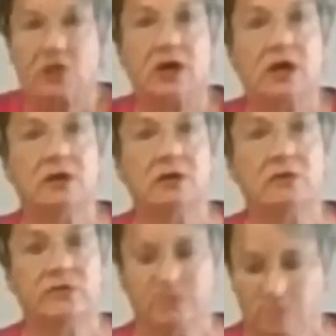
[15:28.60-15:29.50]
kind
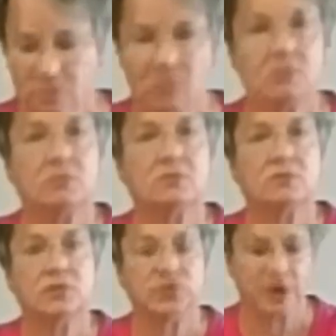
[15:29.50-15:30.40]
of
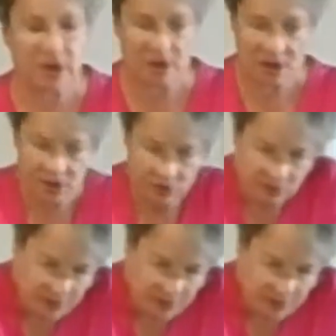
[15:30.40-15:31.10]
draining onto the